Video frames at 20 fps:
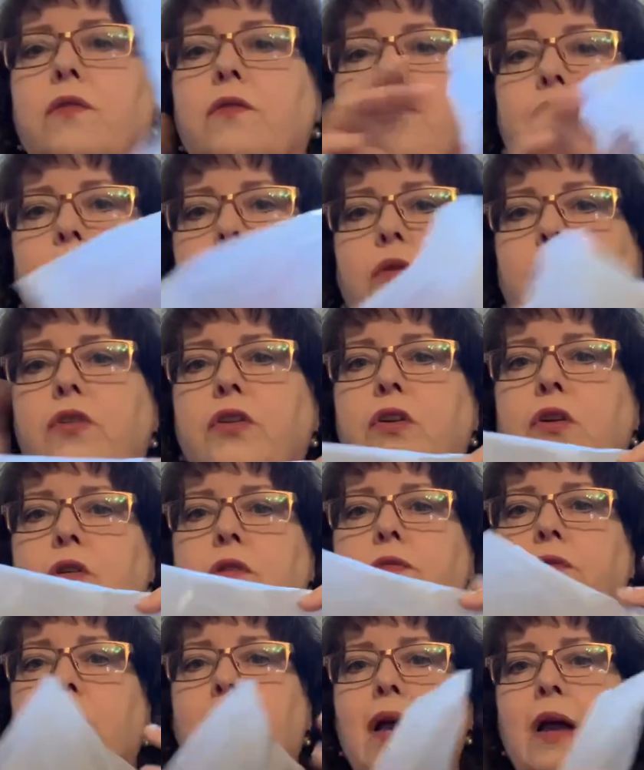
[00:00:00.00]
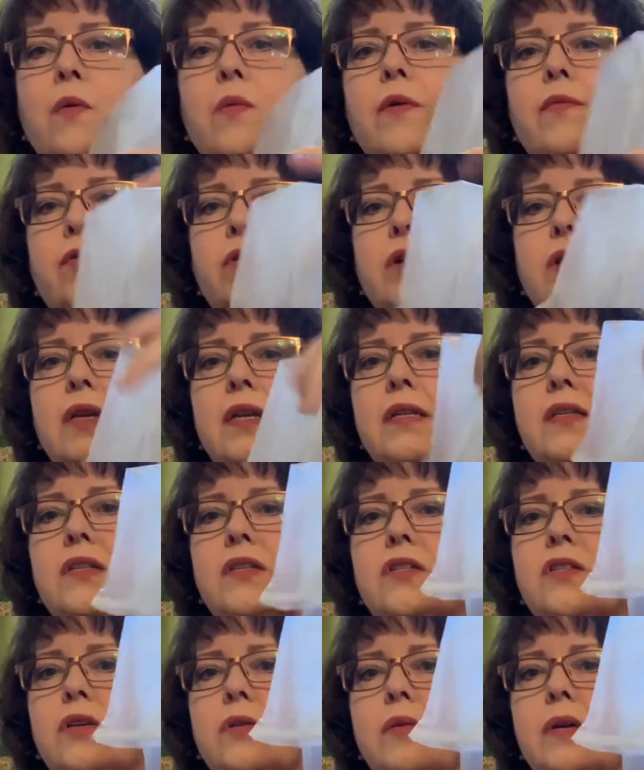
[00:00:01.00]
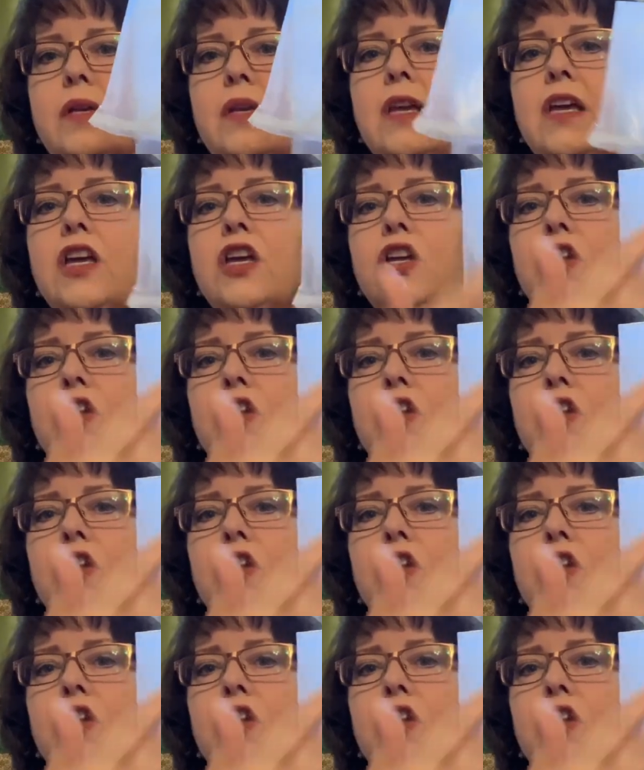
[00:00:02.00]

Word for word: fold it over, however you need to do it.